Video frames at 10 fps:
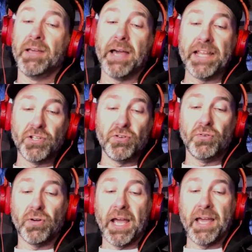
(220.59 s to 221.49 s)

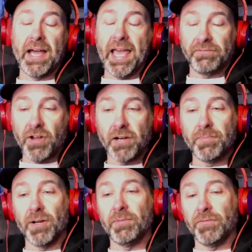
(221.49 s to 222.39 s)
I have talked
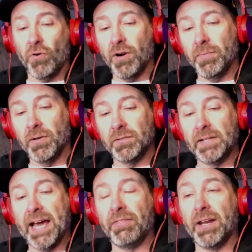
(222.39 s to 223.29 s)
about it before, but
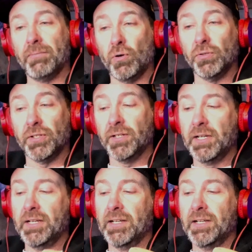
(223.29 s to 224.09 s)
now that I'm older,